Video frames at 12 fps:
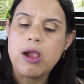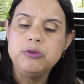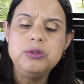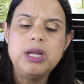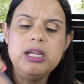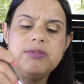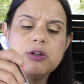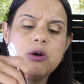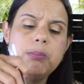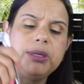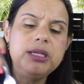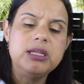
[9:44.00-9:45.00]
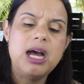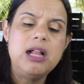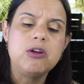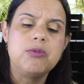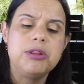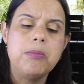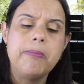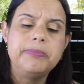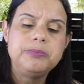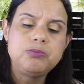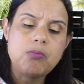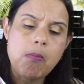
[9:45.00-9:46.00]
You're not even going to be in the algorithm.
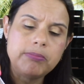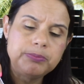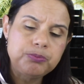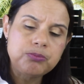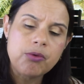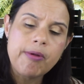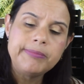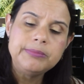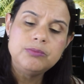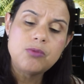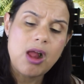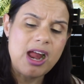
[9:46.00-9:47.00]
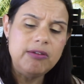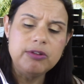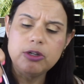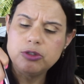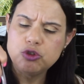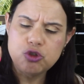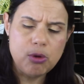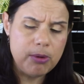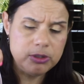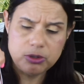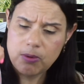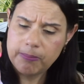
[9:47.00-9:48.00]
I've learned so
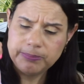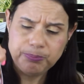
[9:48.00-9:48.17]
much